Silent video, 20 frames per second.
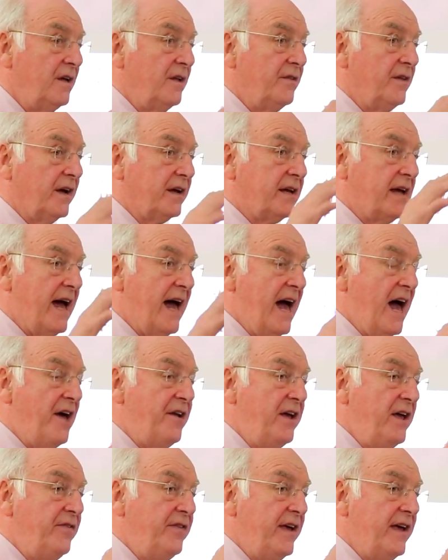that
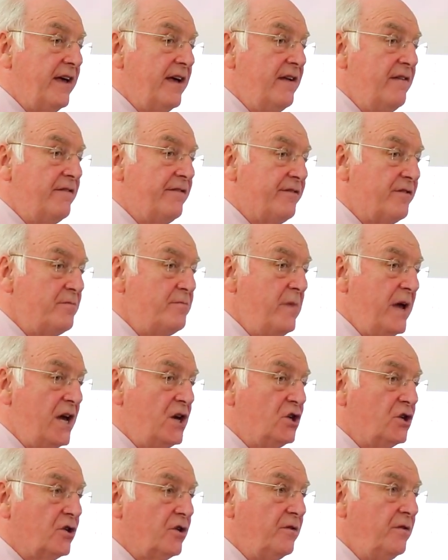carry the
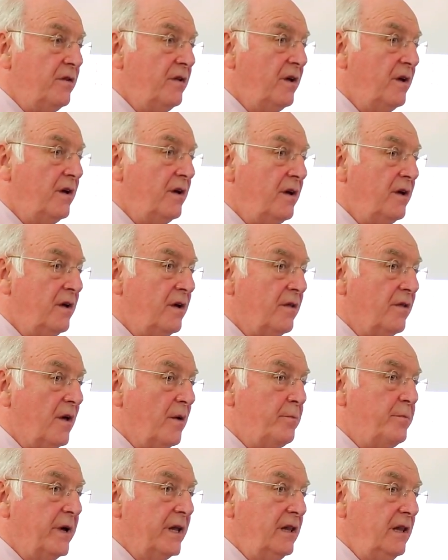information
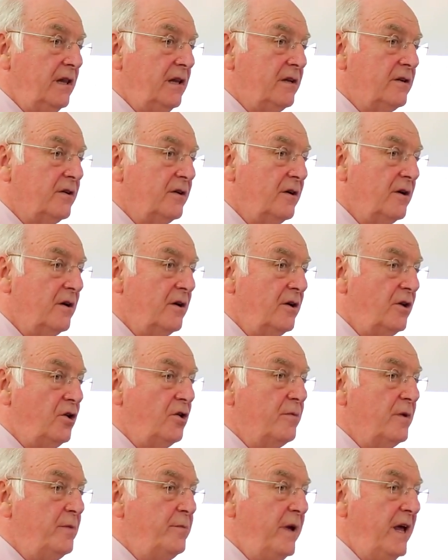that build
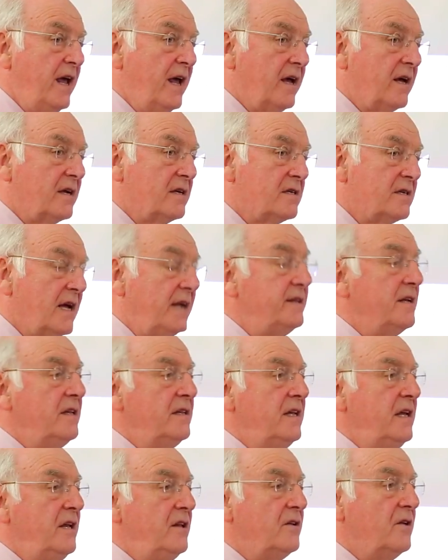human beings, and
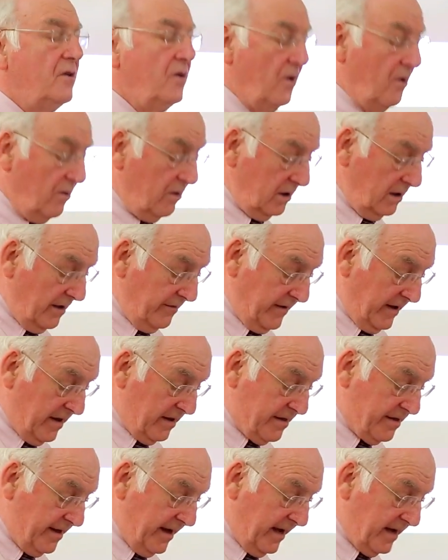indeed all
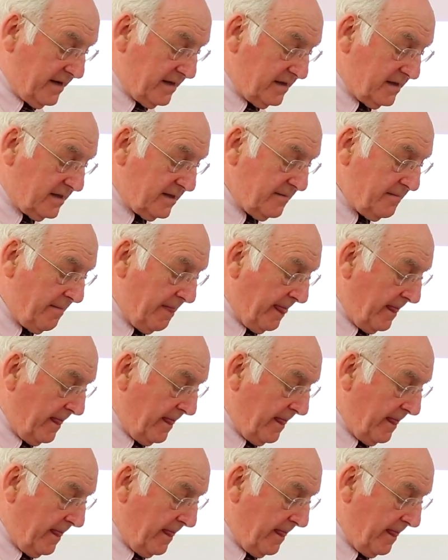living things.